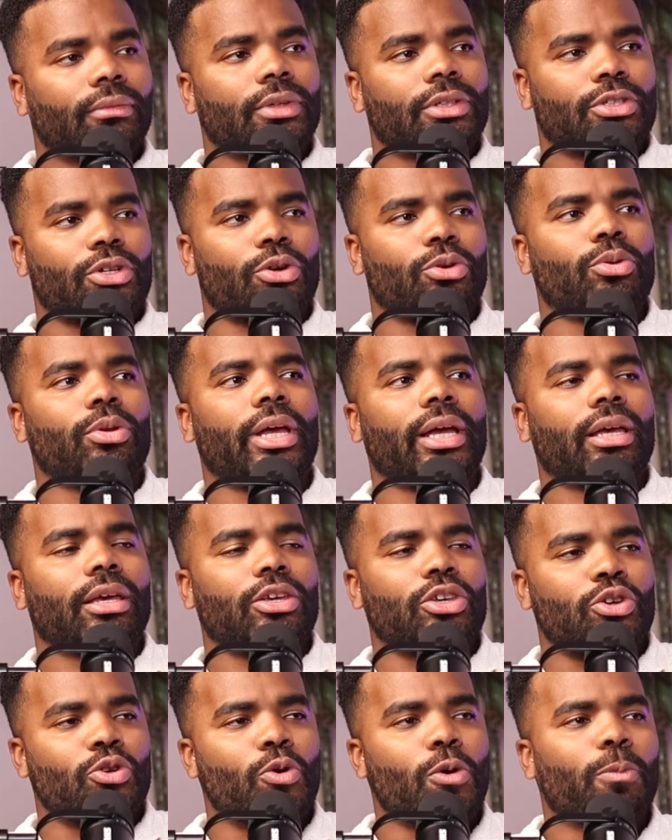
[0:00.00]
So like
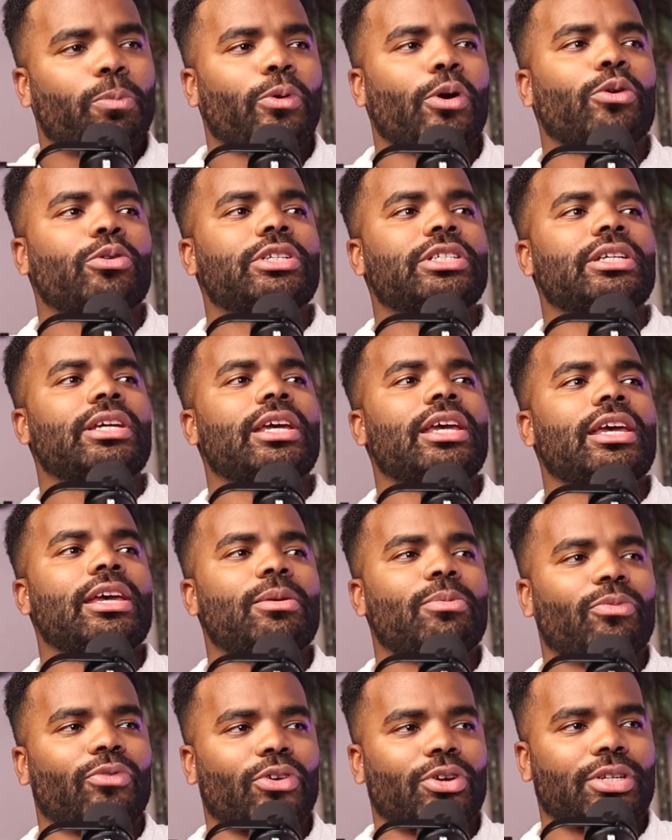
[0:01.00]
you approach
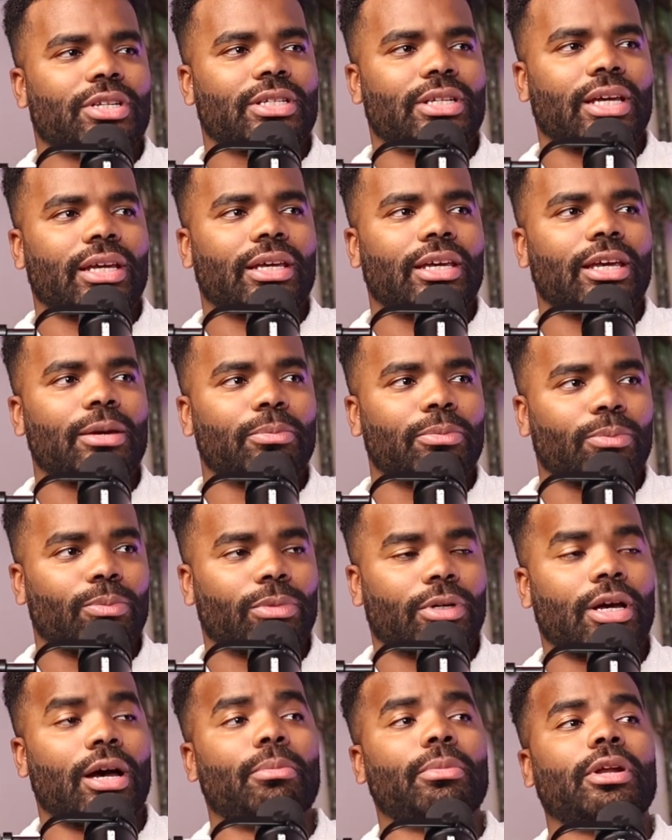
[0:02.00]
him versus like him
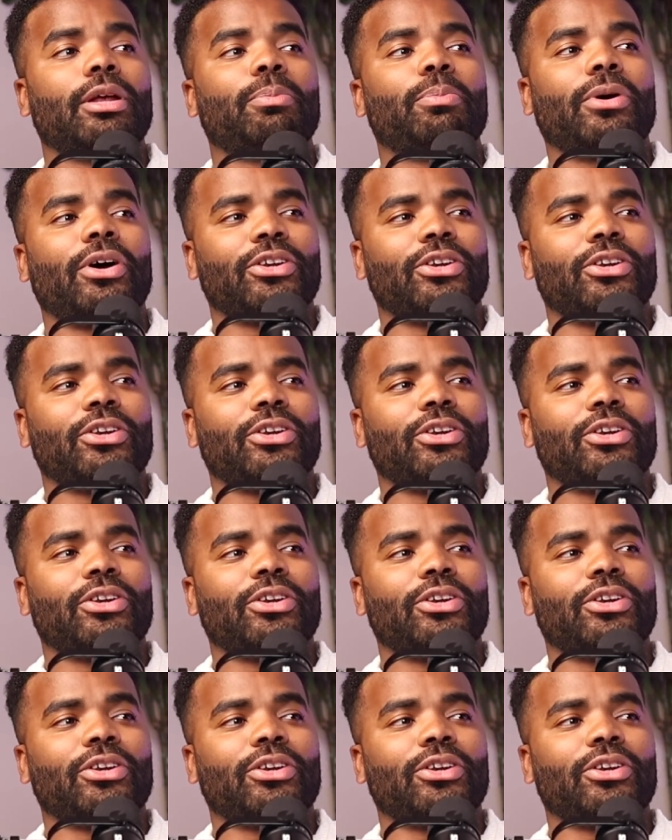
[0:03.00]
coming up